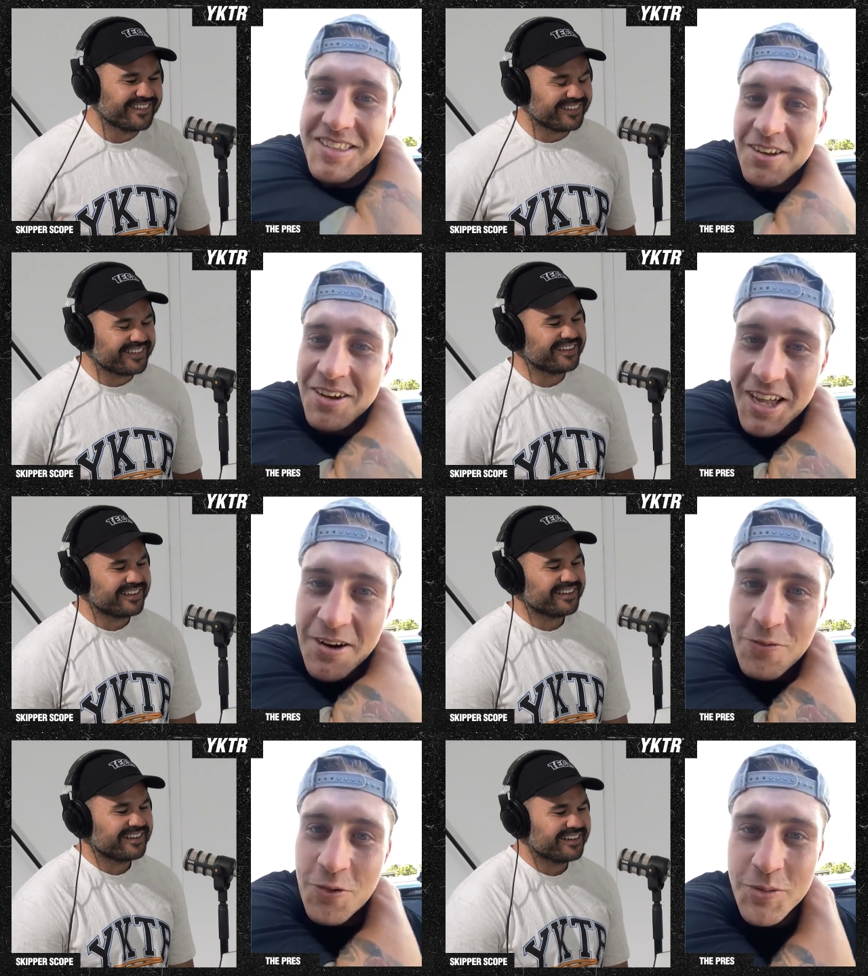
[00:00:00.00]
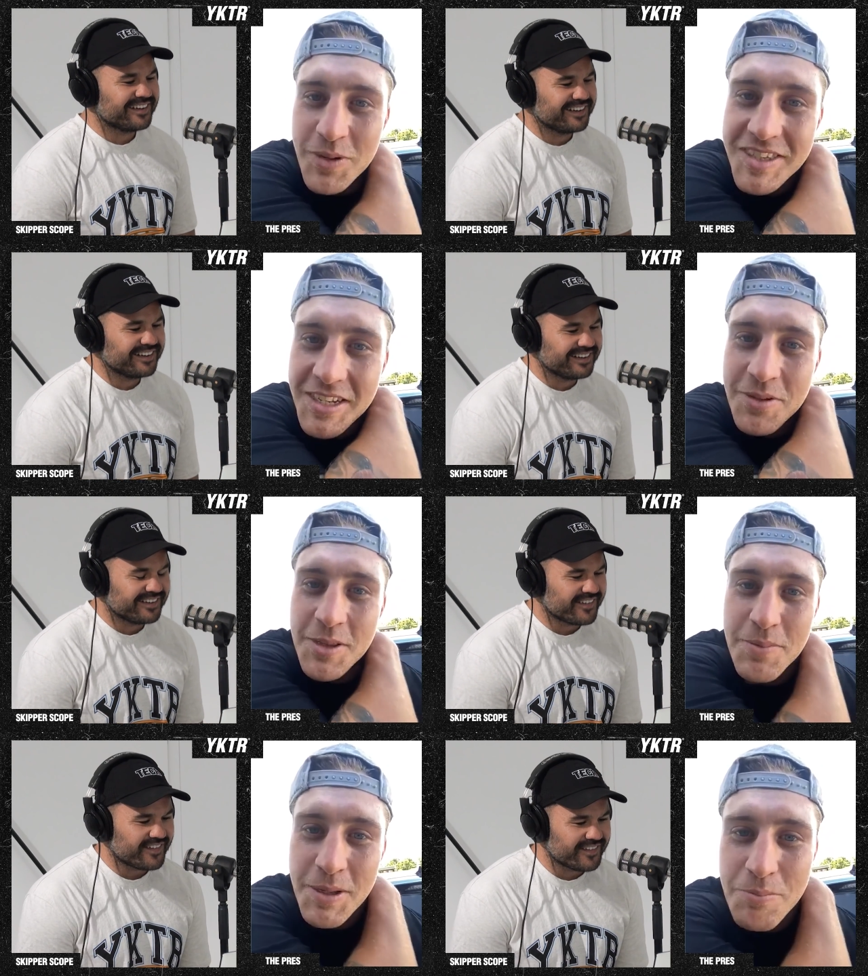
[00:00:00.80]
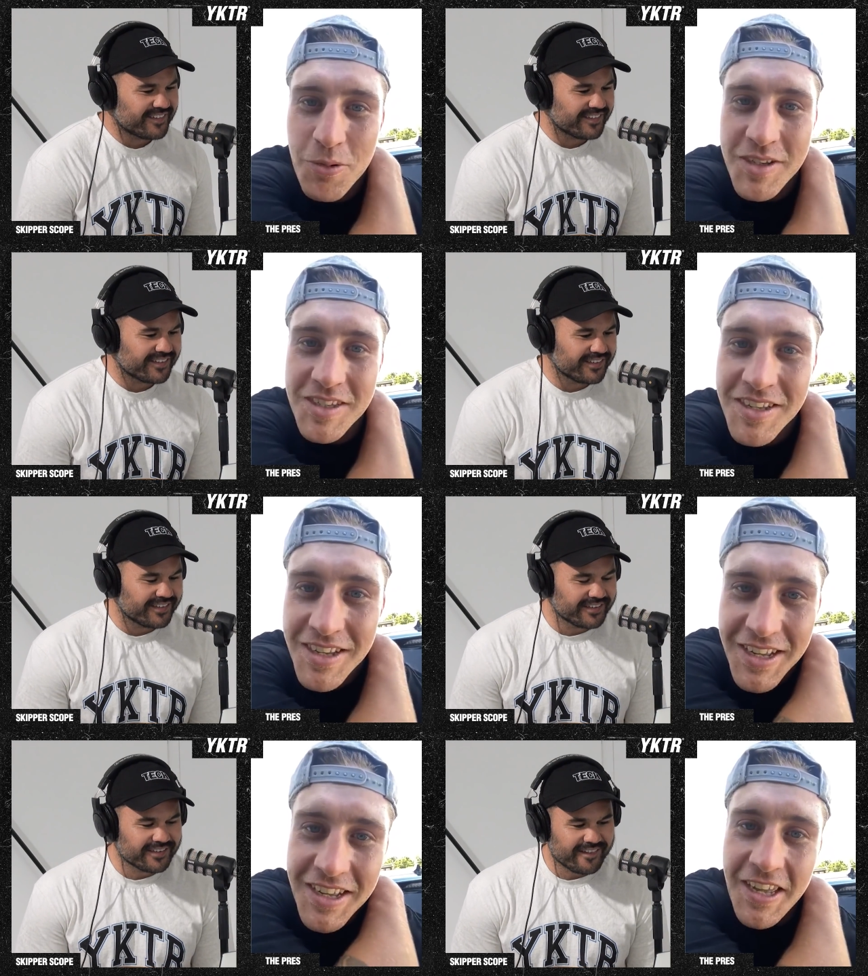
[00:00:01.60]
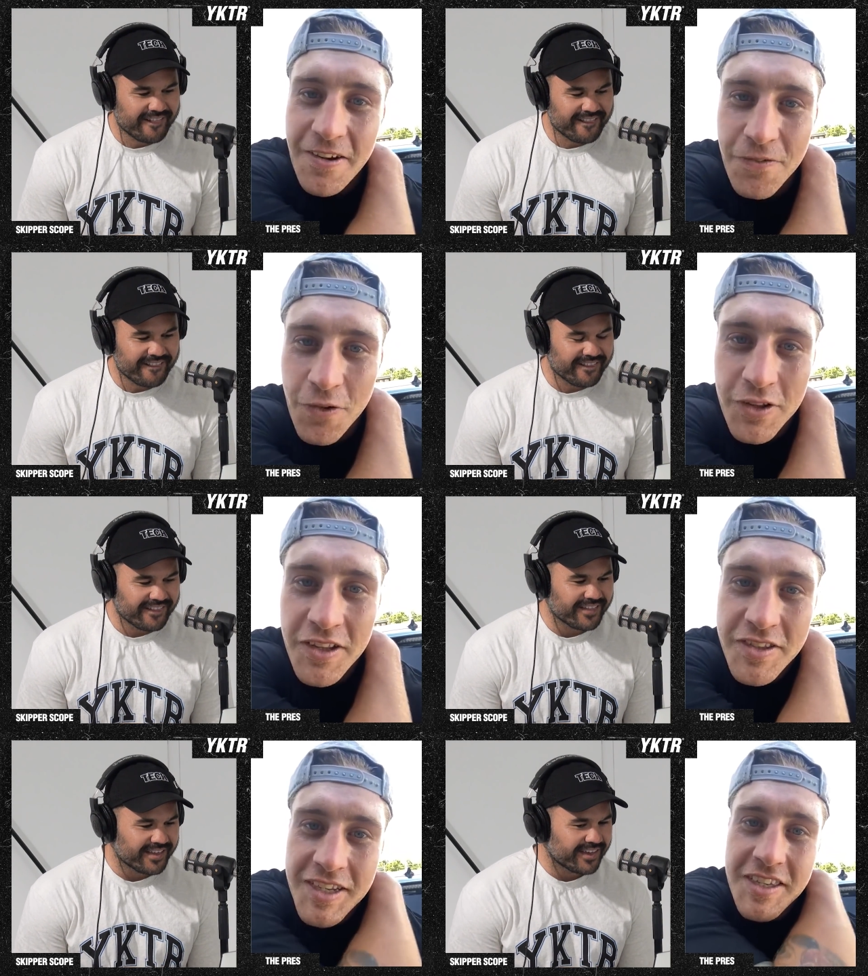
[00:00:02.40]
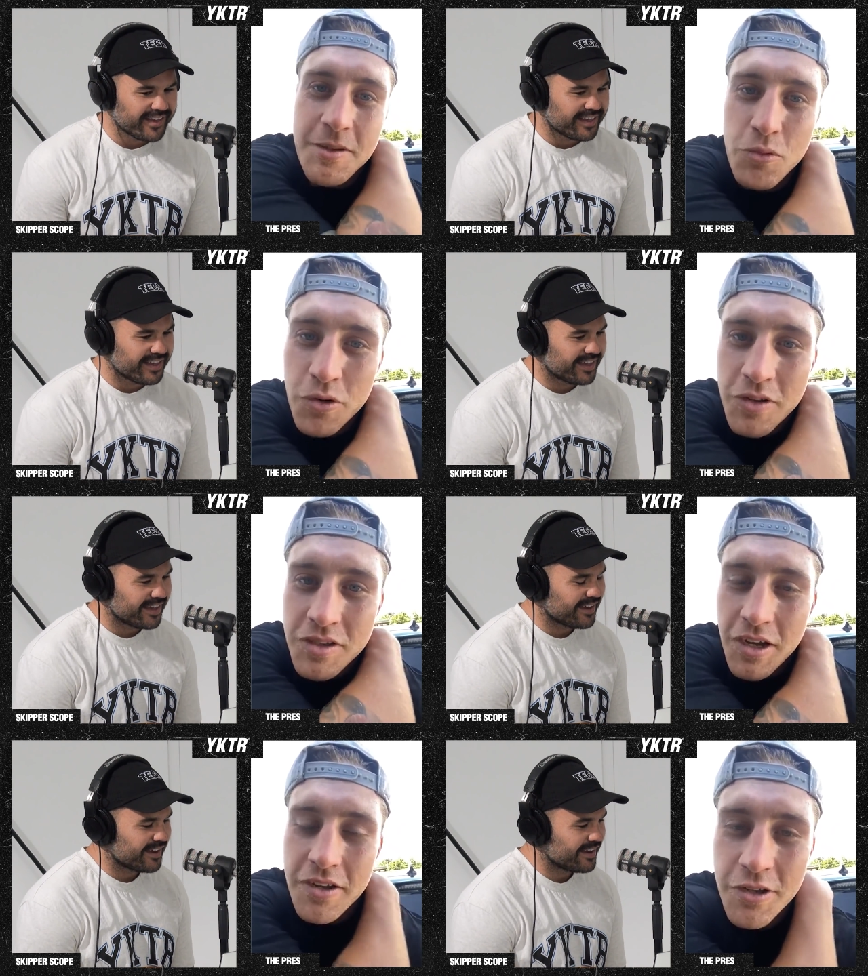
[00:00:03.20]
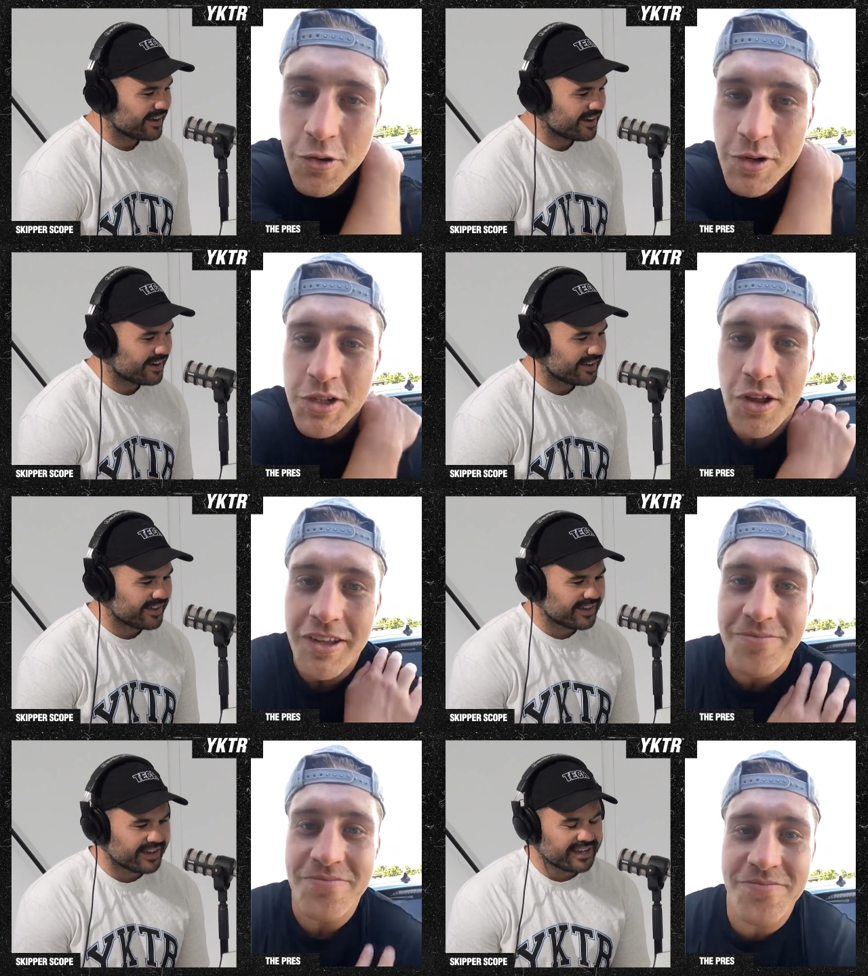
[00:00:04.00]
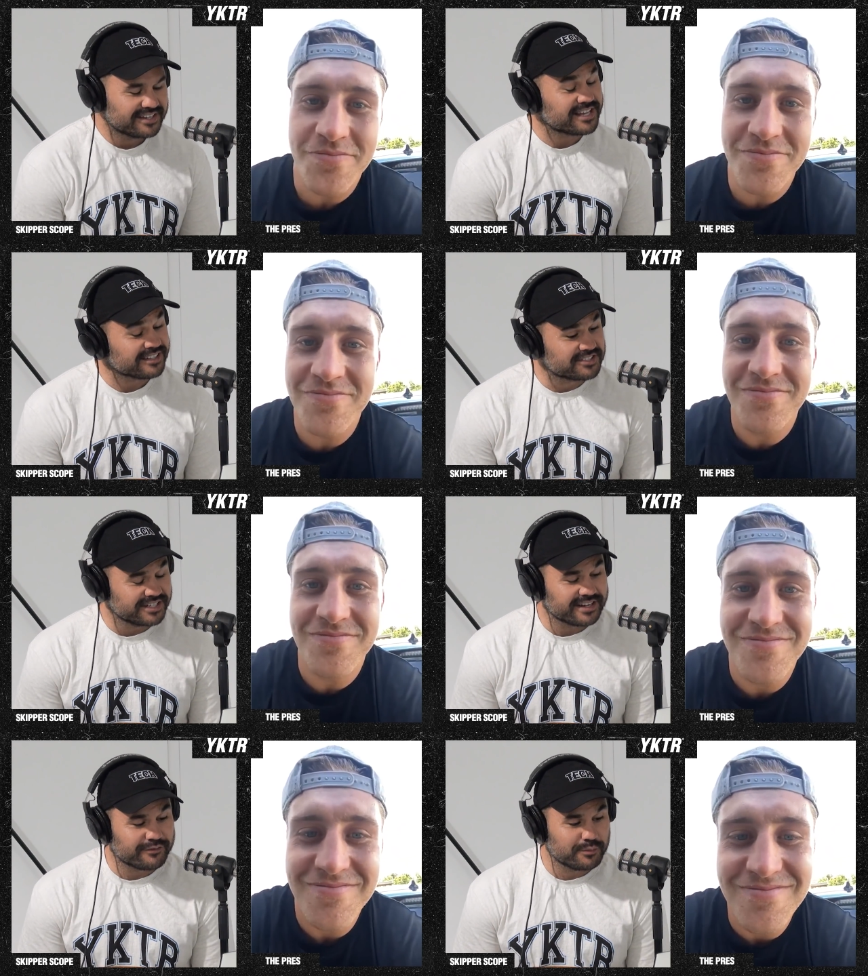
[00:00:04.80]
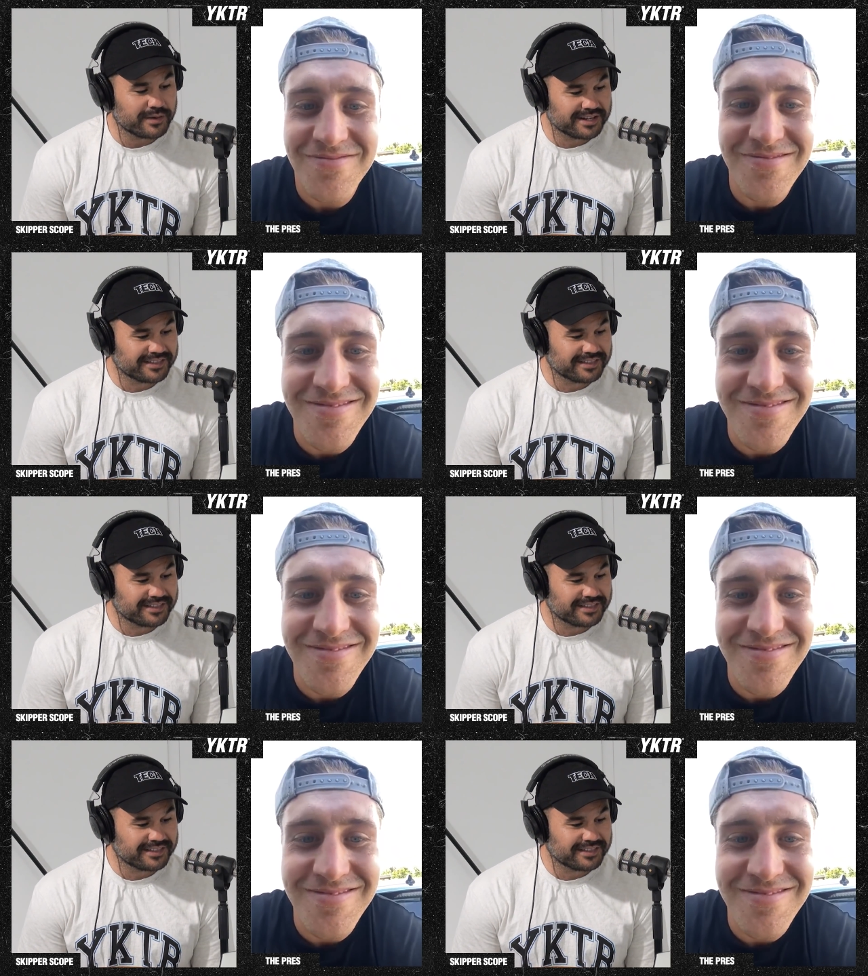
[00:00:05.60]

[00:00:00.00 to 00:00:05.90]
Speaker 1: So I can't afford to be sitting with the big boys and getting flogged at six in the morning. So you know what it's like. Is that legit? Have you been